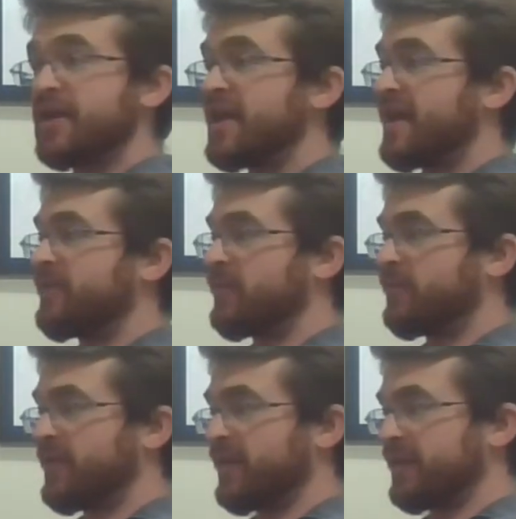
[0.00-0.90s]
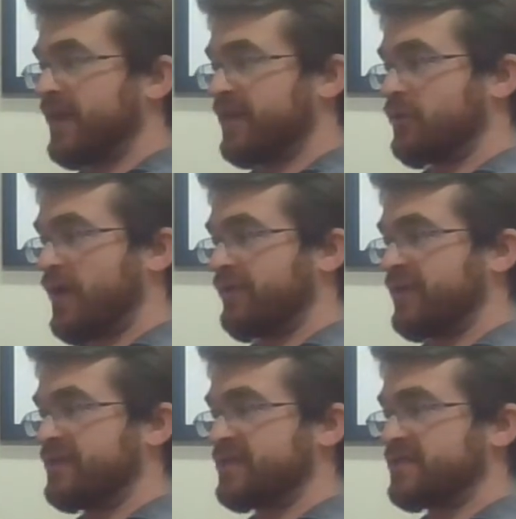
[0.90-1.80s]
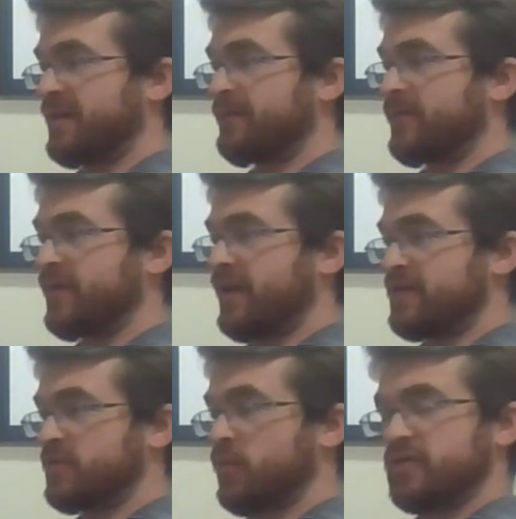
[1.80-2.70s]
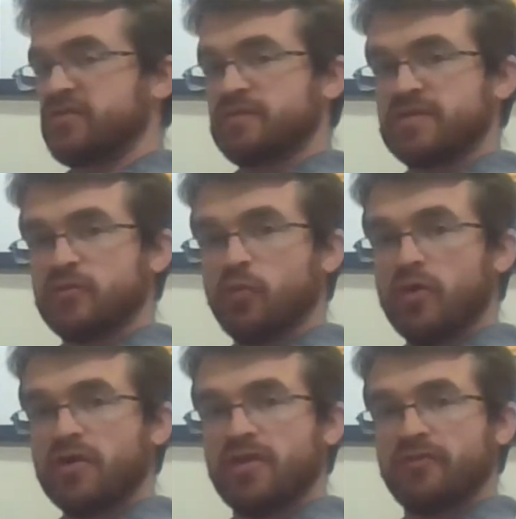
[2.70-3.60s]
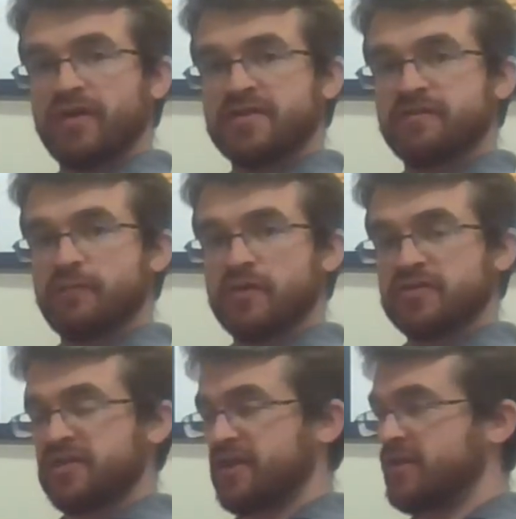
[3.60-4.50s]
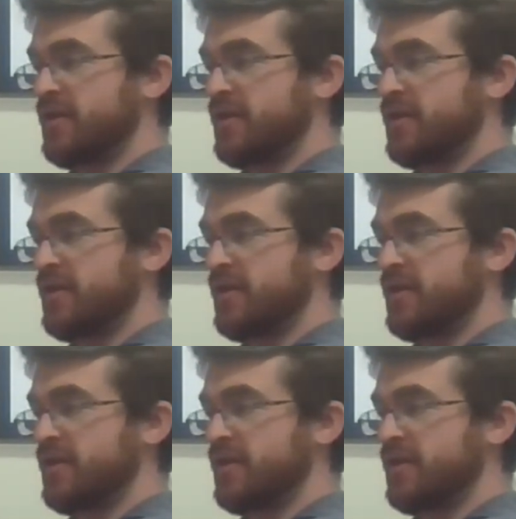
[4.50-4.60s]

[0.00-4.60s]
If you feel like you have any discomfort, I just want you to work on the range of motion